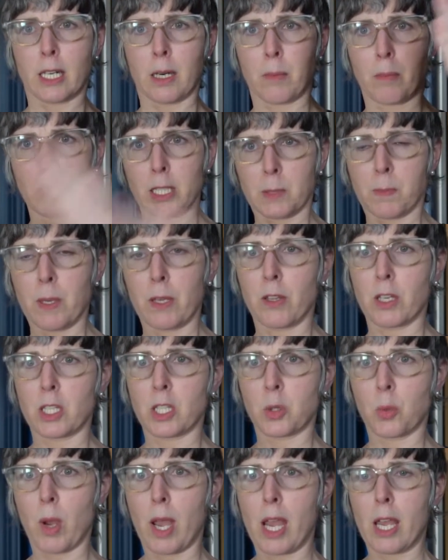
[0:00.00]
it must be
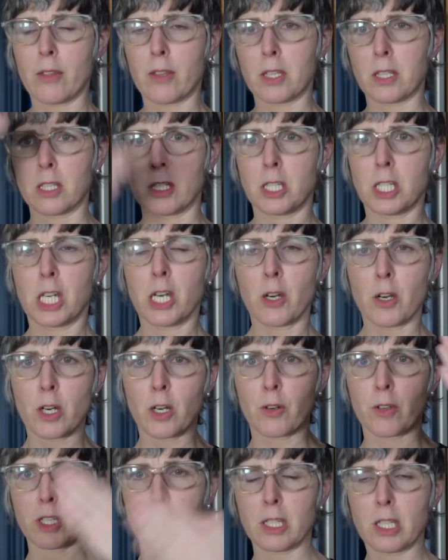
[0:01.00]
this way, this
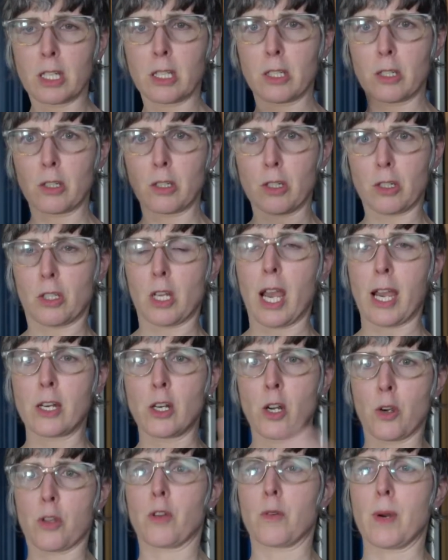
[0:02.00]
interior, this, I
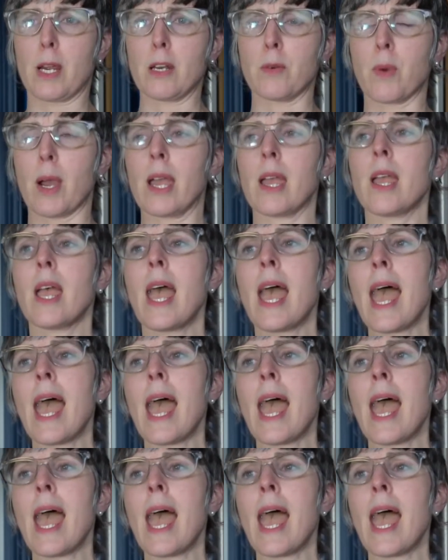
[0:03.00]
know the right way.